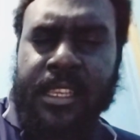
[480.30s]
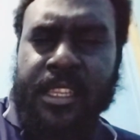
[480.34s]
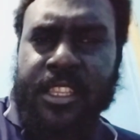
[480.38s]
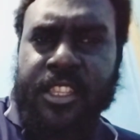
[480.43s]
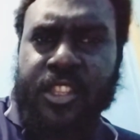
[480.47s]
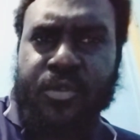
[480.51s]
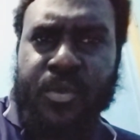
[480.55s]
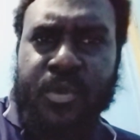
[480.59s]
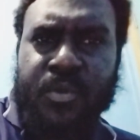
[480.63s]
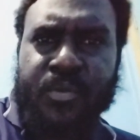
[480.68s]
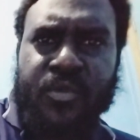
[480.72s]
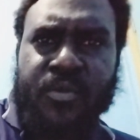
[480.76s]

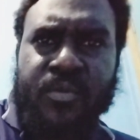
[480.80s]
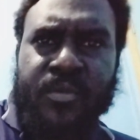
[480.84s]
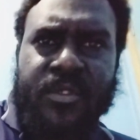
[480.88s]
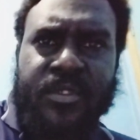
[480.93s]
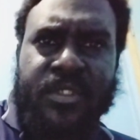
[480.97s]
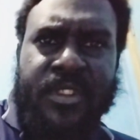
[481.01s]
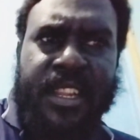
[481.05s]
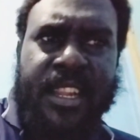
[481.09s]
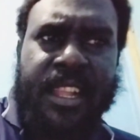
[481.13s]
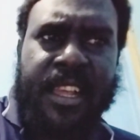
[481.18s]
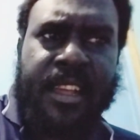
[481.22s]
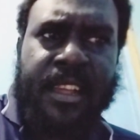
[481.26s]
you may move
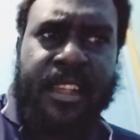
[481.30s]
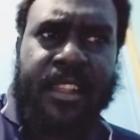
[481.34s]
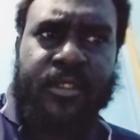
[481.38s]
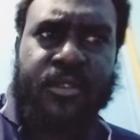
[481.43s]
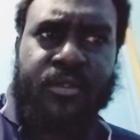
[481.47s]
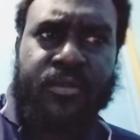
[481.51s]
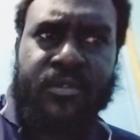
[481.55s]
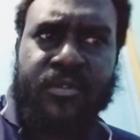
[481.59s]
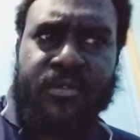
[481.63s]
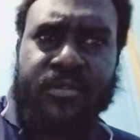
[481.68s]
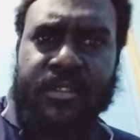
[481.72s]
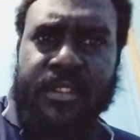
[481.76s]
on na
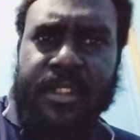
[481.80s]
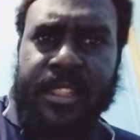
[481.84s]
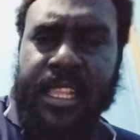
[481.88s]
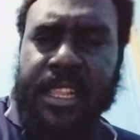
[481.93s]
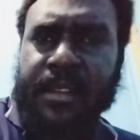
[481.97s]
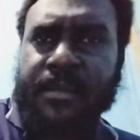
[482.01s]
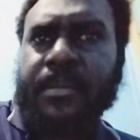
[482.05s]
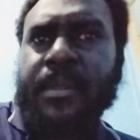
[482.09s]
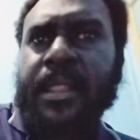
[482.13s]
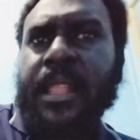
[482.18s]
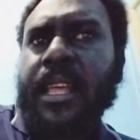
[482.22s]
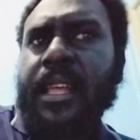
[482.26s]
look lo
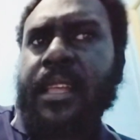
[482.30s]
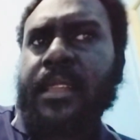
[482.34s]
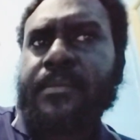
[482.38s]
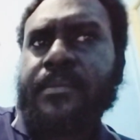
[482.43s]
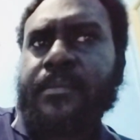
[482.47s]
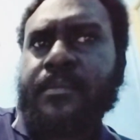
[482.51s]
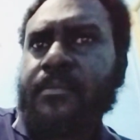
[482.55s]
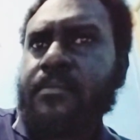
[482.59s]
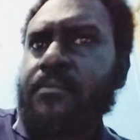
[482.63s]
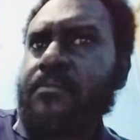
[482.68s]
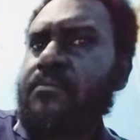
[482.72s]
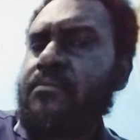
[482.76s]
narap
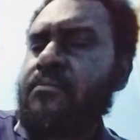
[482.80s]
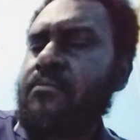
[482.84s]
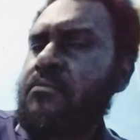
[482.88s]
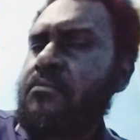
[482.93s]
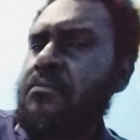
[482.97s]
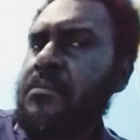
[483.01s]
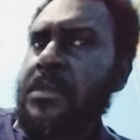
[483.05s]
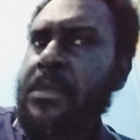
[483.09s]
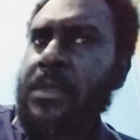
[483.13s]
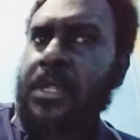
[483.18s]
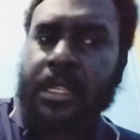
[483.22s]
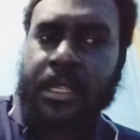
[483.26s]

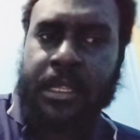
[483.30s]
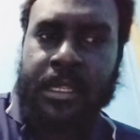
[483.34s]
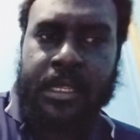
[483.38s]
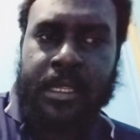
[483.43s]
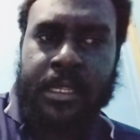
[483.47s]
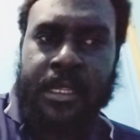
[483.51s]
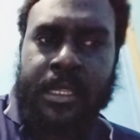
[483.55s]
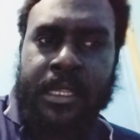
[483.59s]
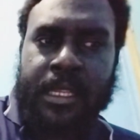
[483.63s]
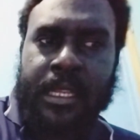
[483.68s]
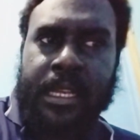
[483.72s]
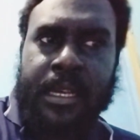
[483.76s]

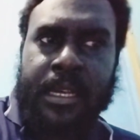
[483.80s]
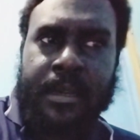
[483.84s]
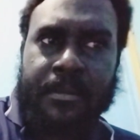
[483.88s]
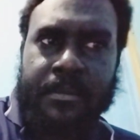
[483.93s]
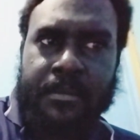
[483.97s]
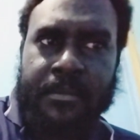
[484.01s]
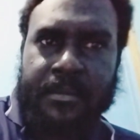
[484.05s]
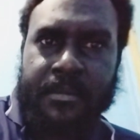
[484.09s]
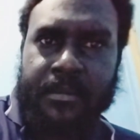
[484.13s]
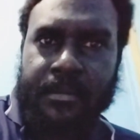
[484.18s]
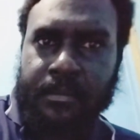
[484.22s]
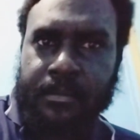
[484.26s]
um
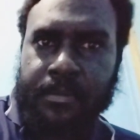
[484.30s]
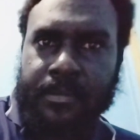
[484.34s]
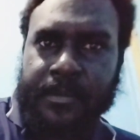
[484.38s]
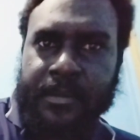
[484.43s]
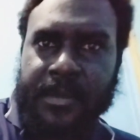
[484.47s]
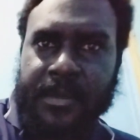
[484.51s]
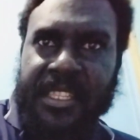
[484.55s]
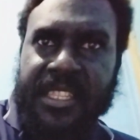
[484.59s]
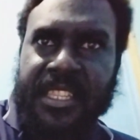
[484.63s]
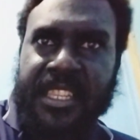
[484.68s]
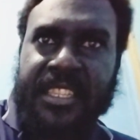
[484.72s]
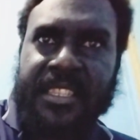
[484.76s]

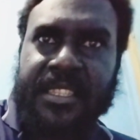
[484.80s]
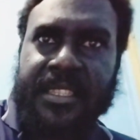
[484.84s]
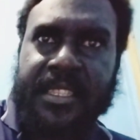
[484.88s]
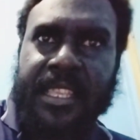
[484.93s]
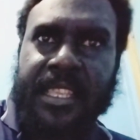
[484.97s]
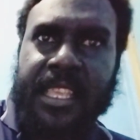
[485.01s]
nice